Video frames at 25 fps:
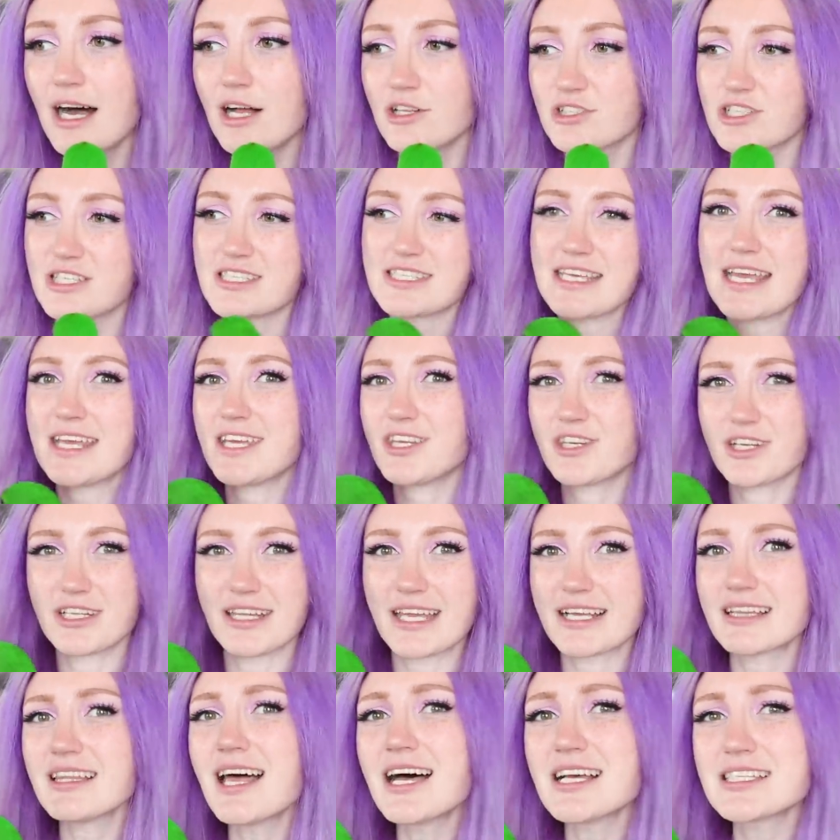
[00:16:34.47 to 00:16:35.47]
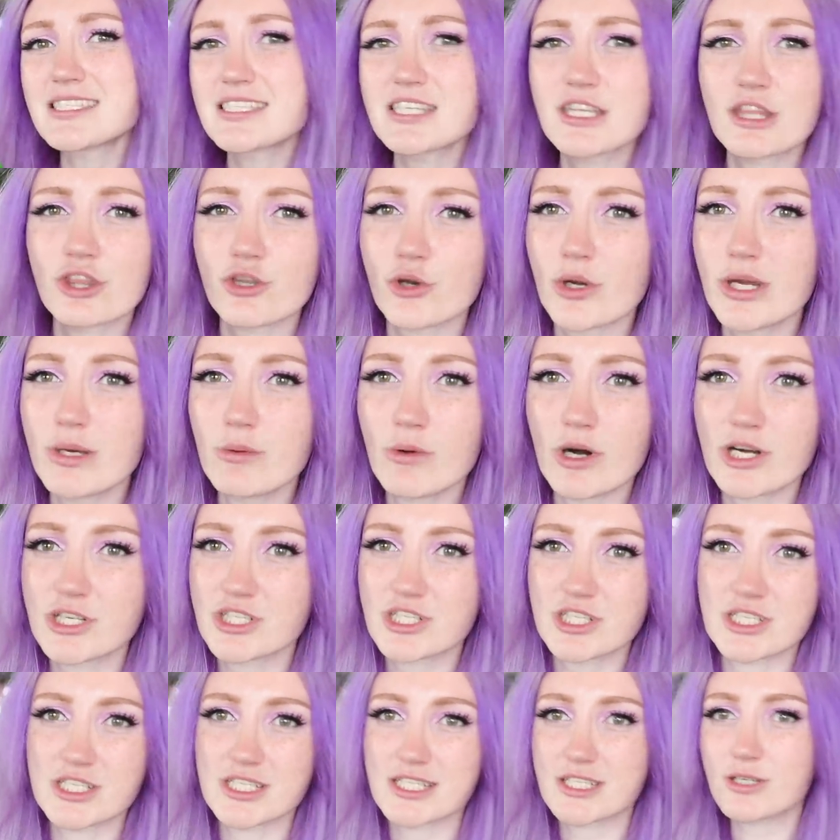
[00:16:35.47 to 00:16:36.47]
I'll just say, you know, like lasted three
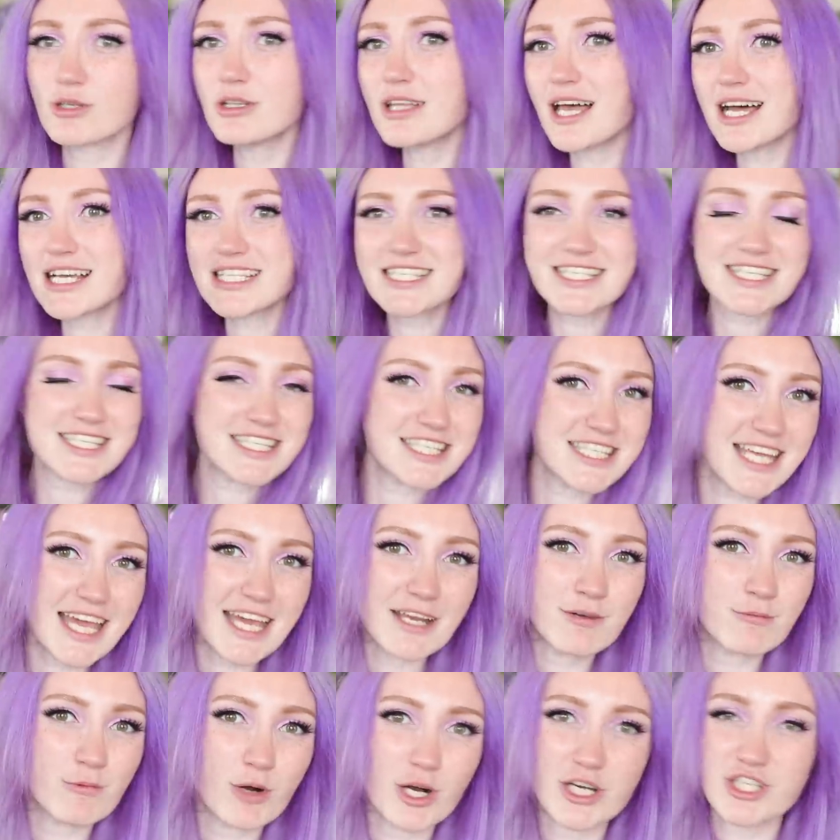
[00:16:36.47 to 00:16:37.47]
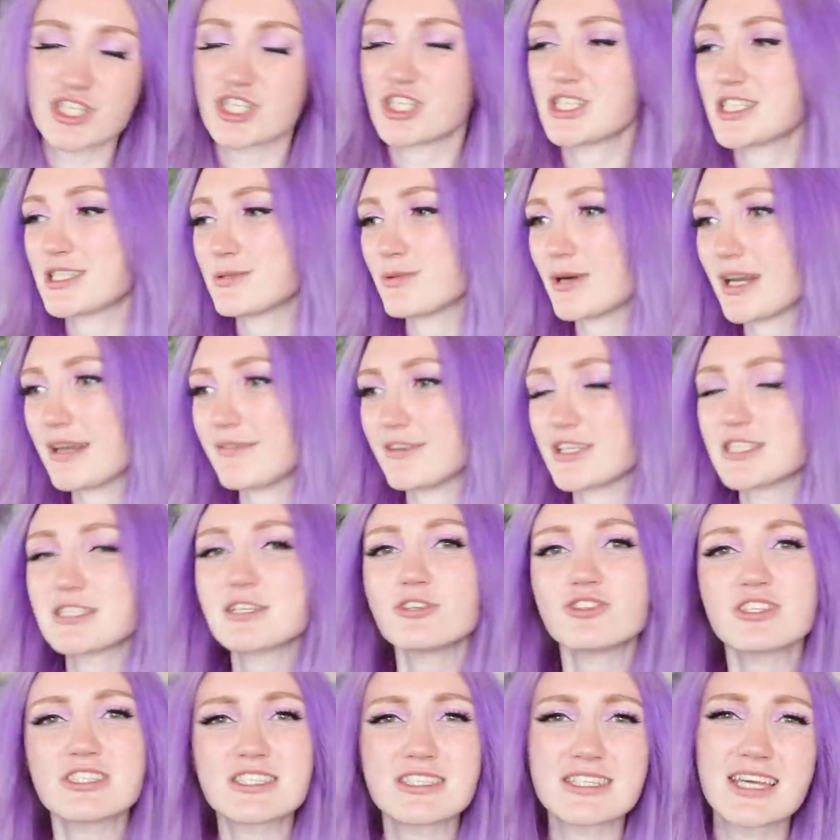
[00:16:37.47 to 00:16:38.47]
washes or lasted 10 washes, whatever.
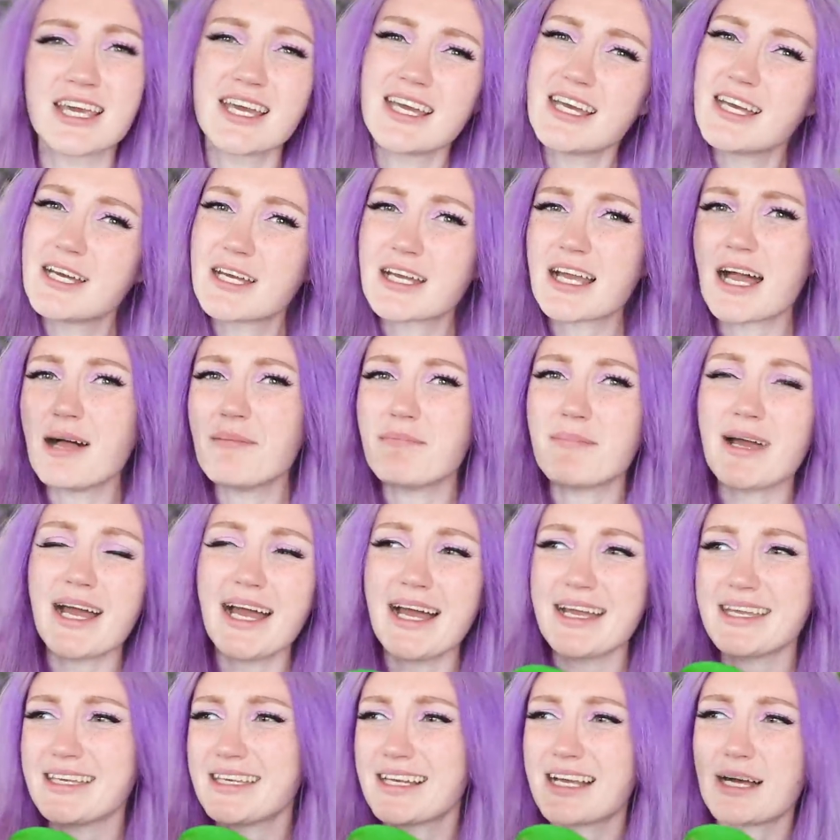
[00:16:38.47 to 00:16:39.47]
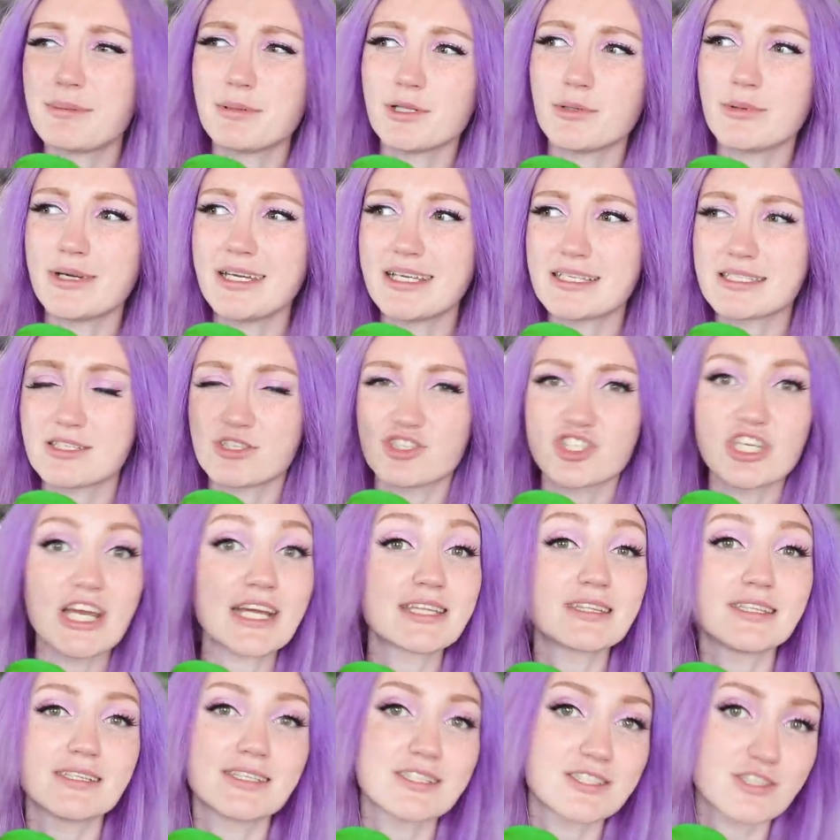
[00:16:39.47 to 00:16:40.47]
So just come back in a couple of weeks and
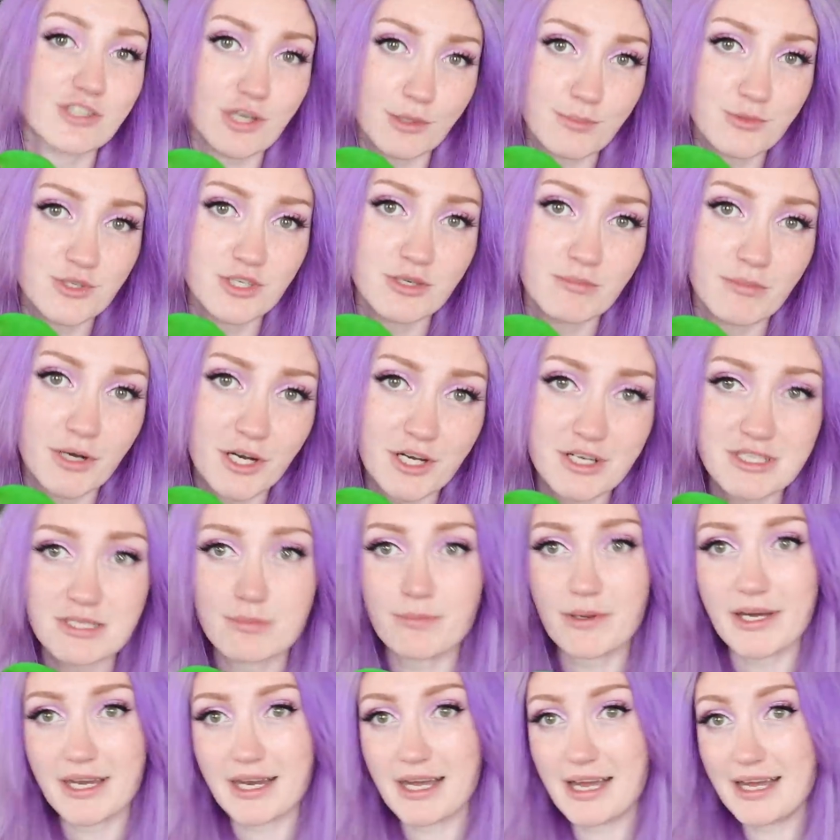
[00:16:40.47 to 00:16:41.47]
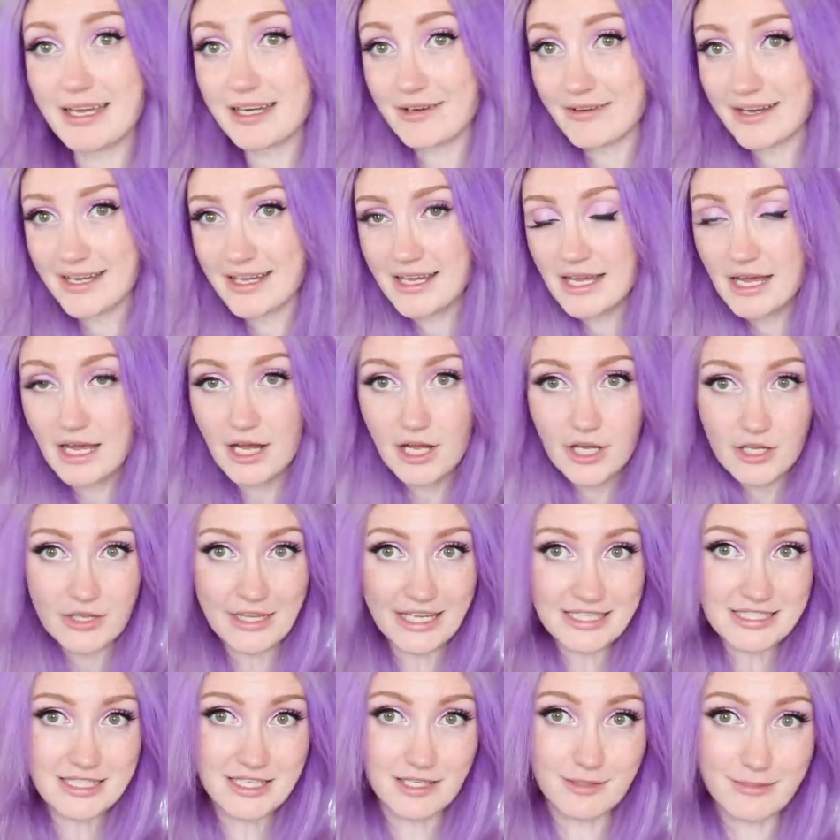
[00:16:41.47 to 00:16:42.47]
check the description box. But uh, anyway,
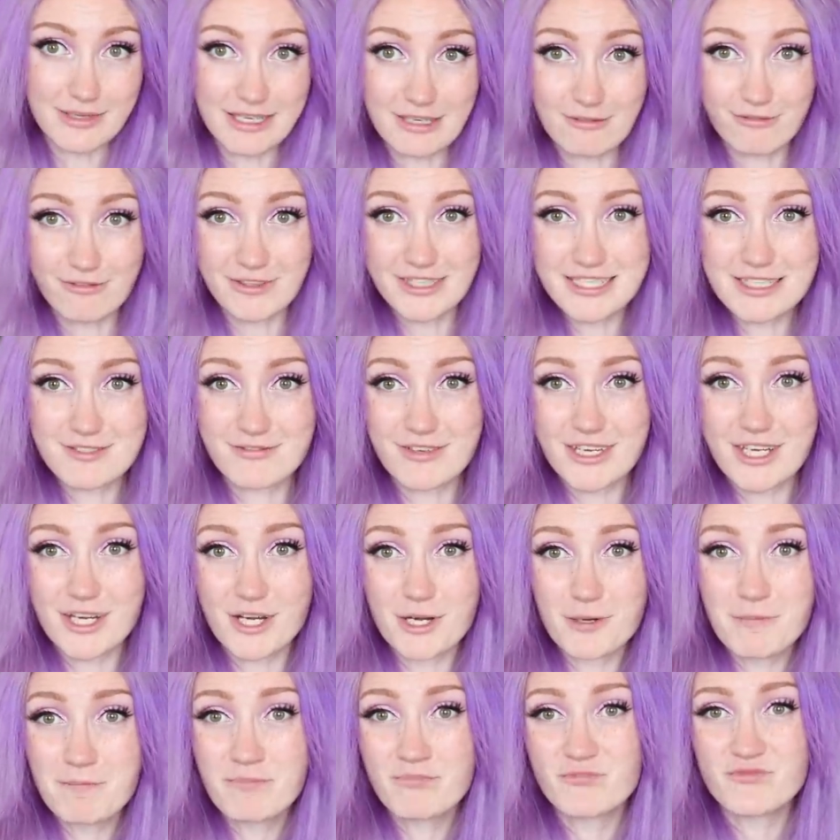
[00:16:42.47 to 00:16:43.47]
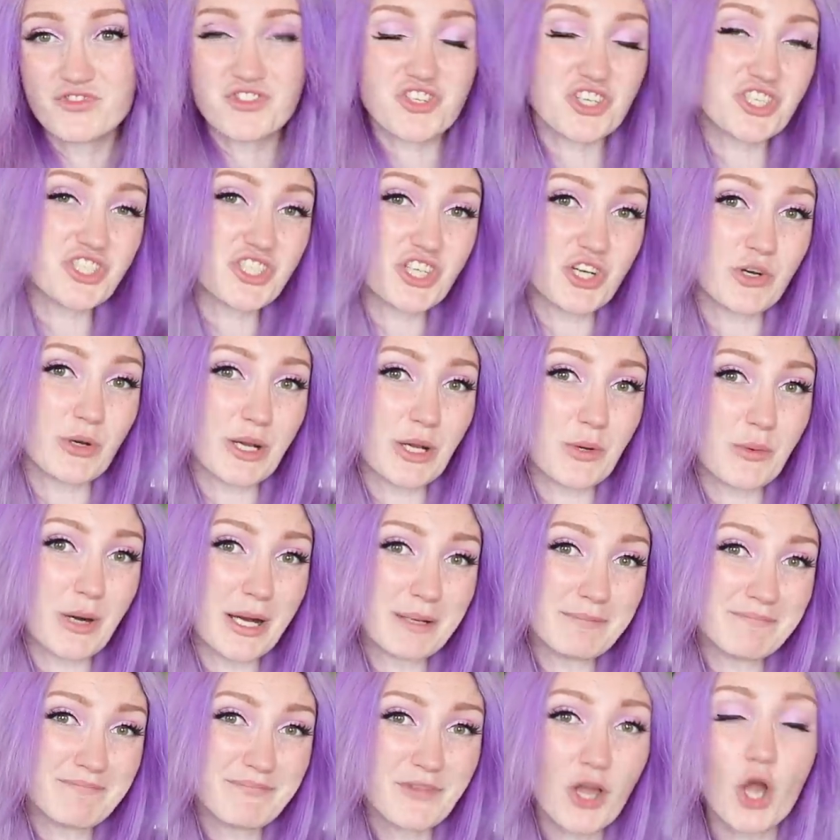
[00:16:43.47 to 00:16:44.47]
that's gonna be it for this video. Just a quick
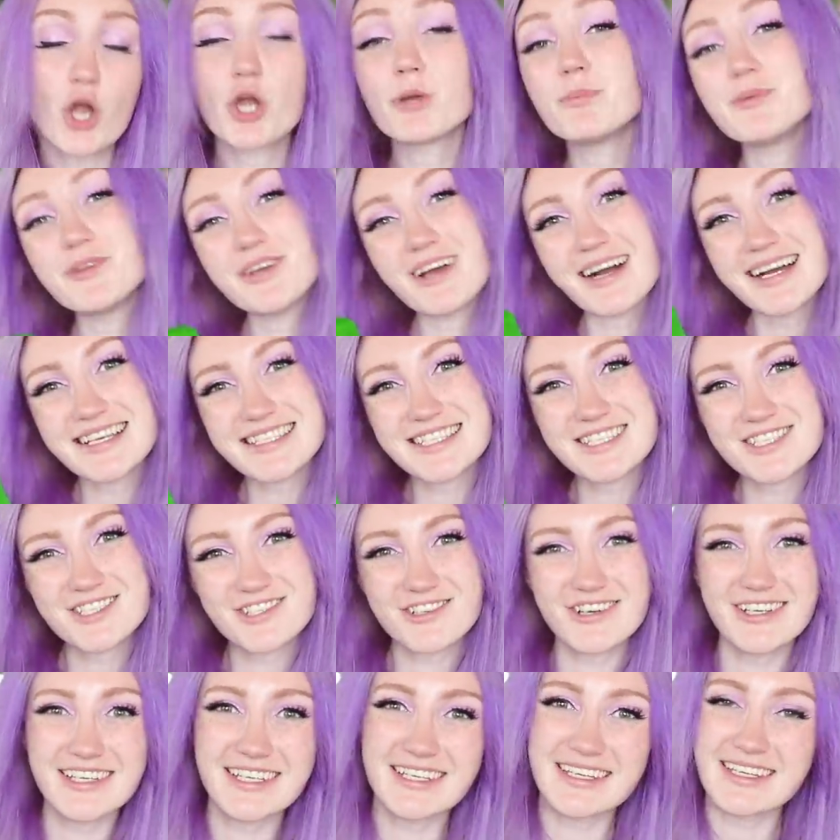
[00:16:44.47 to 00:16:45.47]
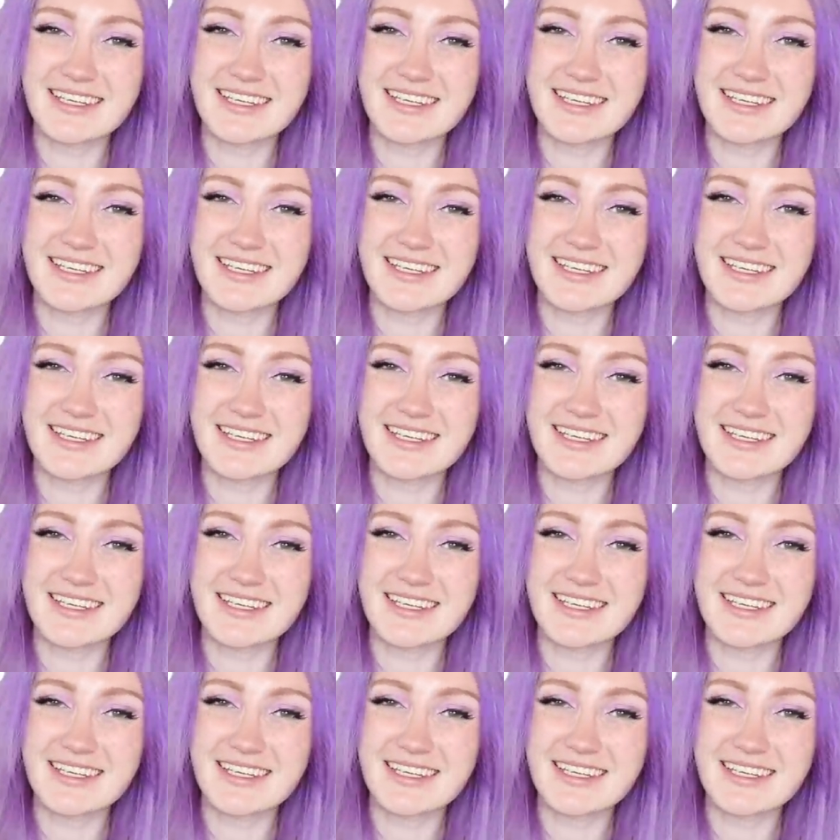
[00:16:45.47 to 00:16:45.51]
one. Hope you guys enjoyed